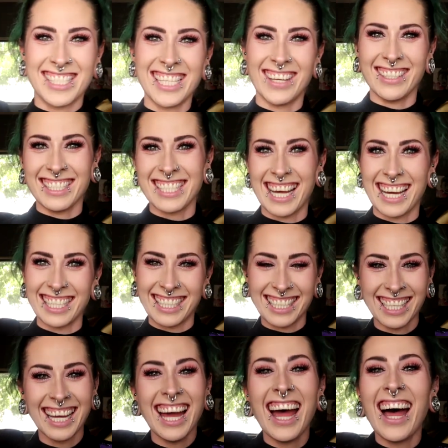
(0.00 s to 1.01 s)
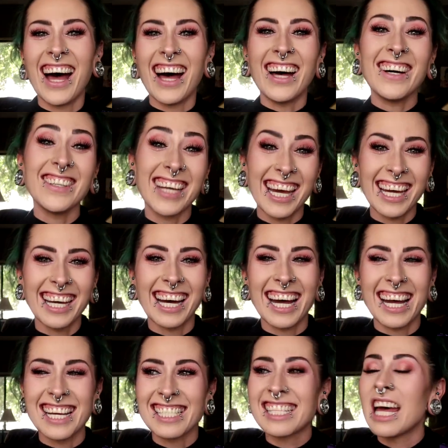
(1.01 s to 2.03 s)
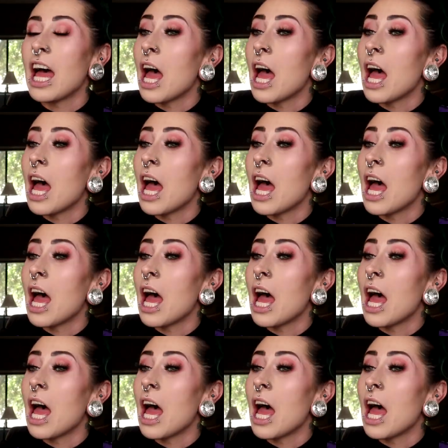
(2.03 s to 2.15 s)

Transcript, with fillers: so excited. Okay, guys.